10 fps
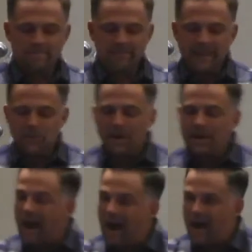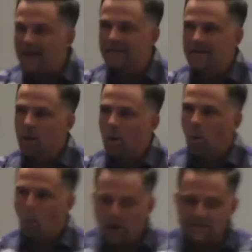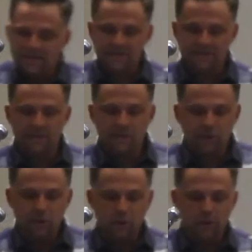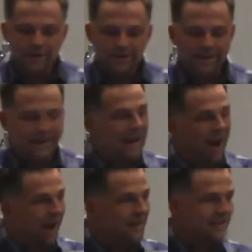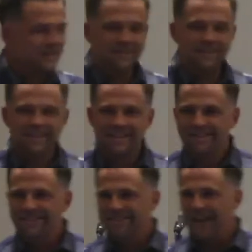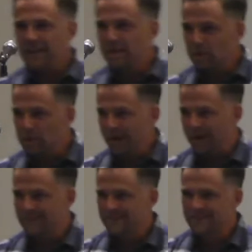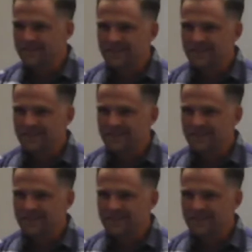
is what God wants to do in us and through us.